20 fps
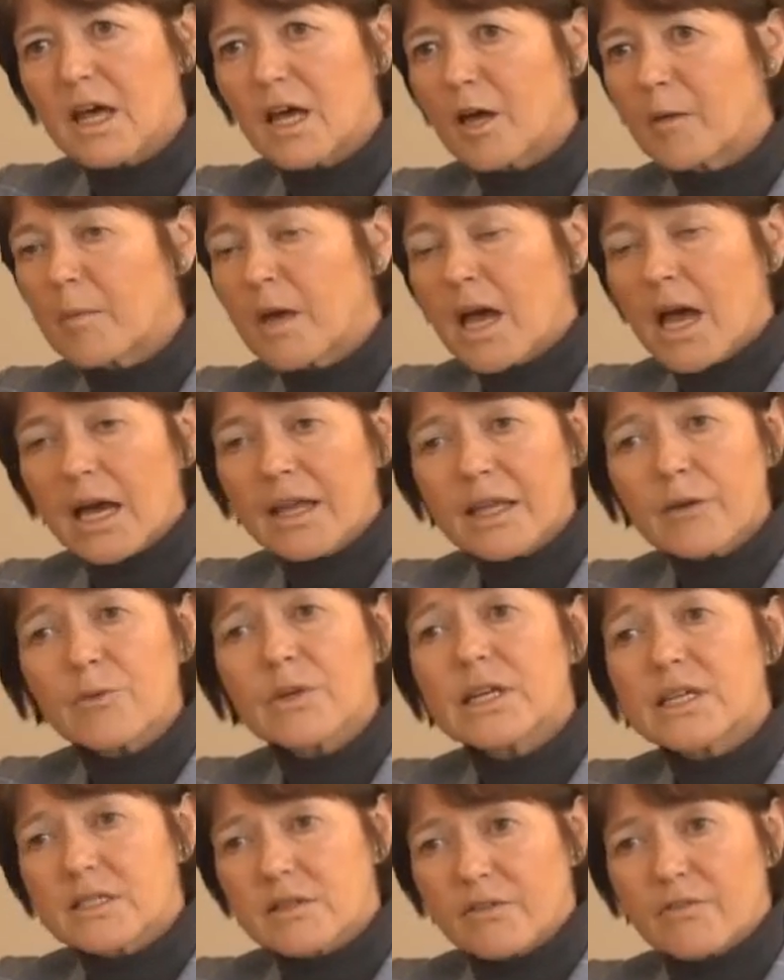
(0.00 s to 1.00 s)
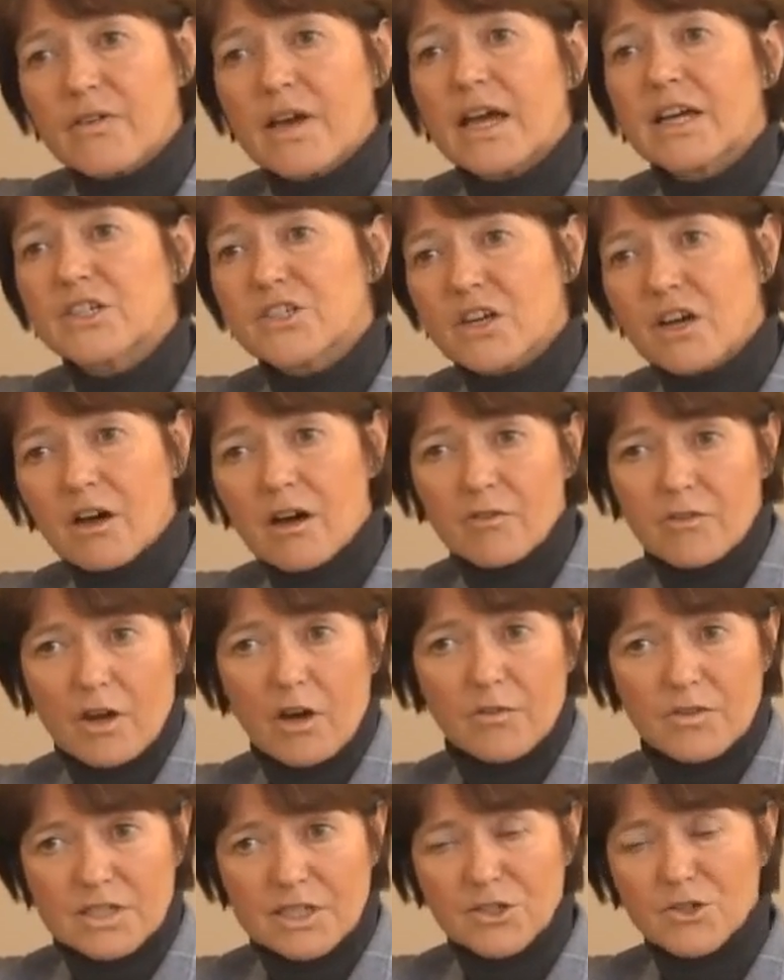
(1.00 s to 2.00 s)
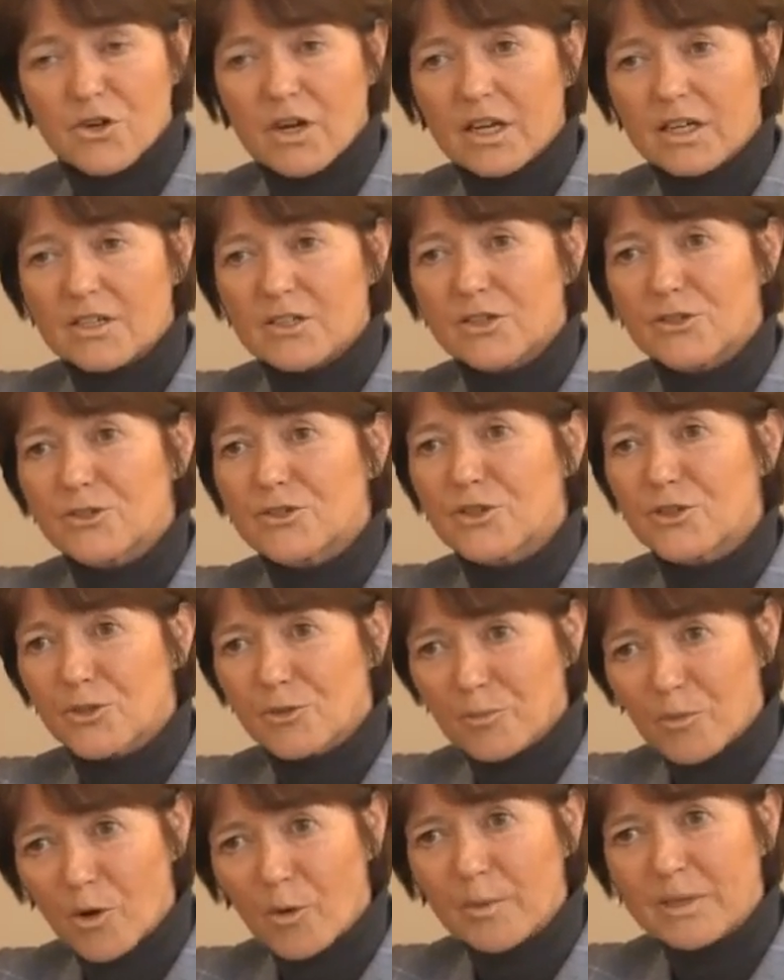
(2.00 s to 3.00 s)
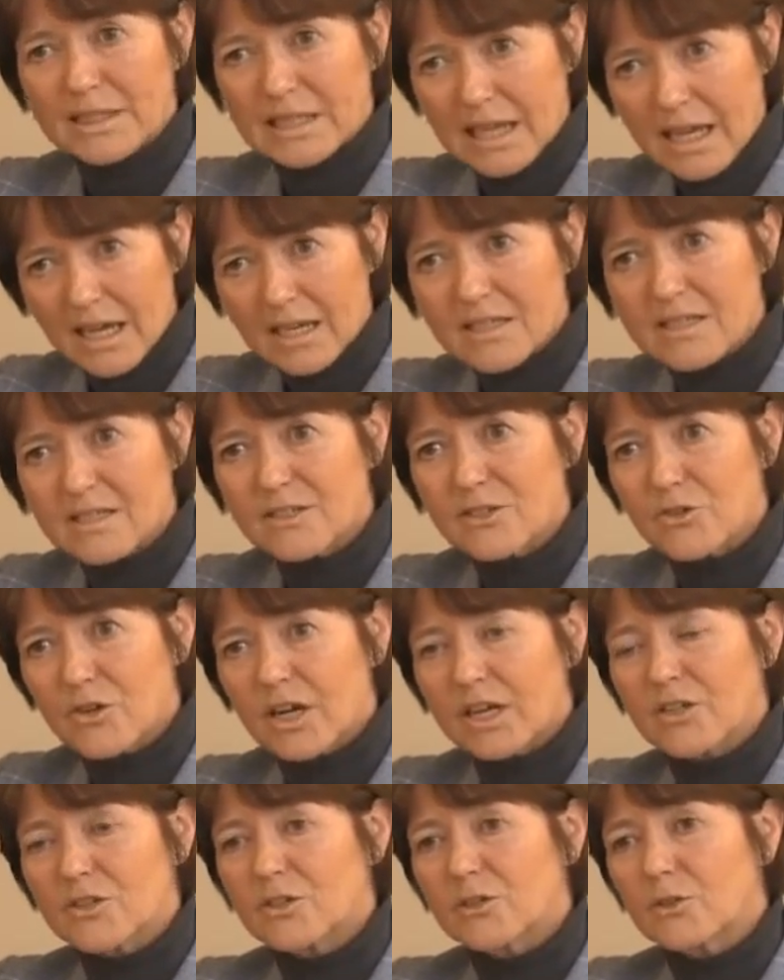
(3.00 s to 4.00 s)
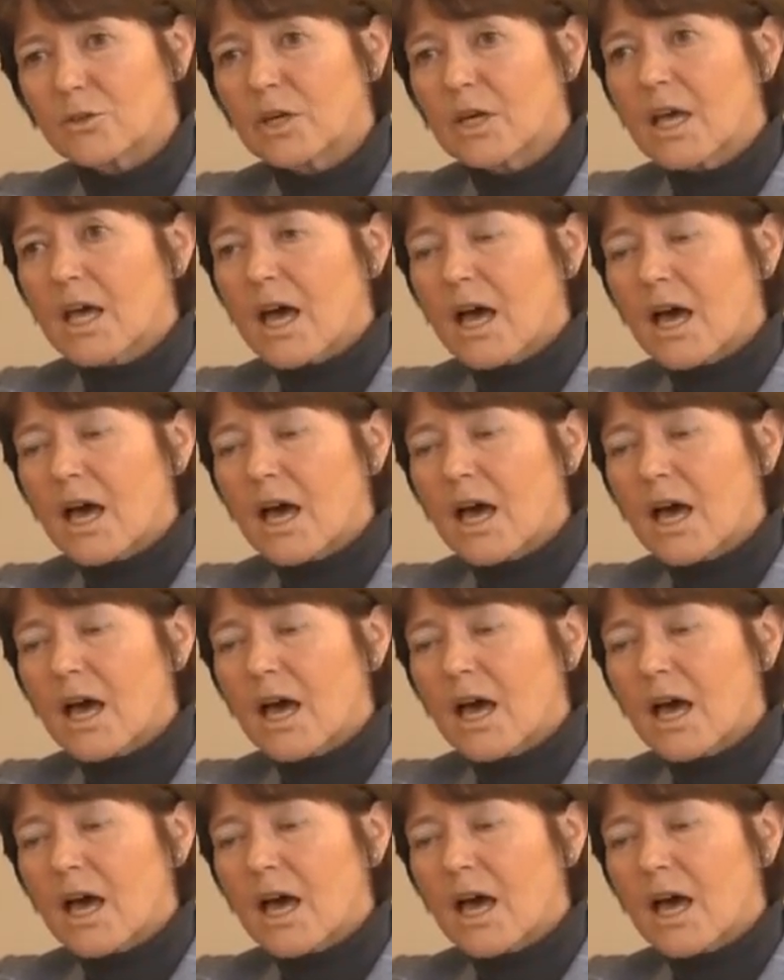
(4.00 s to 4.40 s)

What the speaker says: And that really is a factor of obviously trying to do more with less and trying to